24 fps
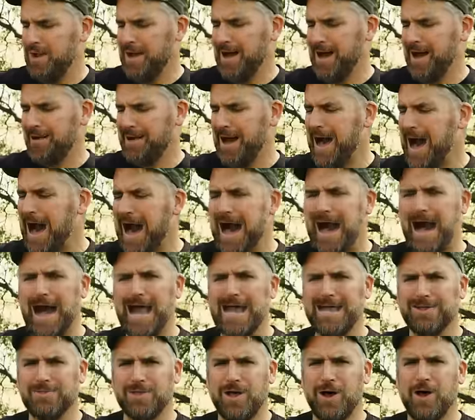uh,
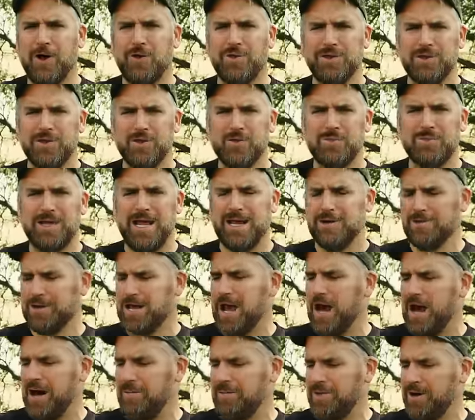high-low illuminator
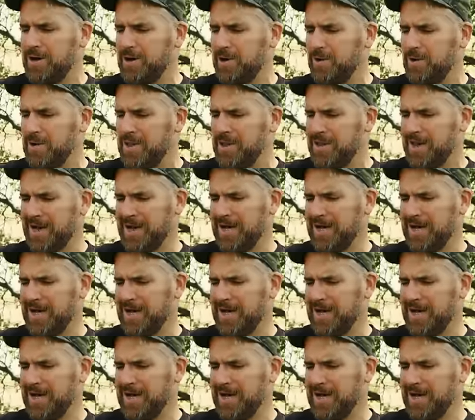combo,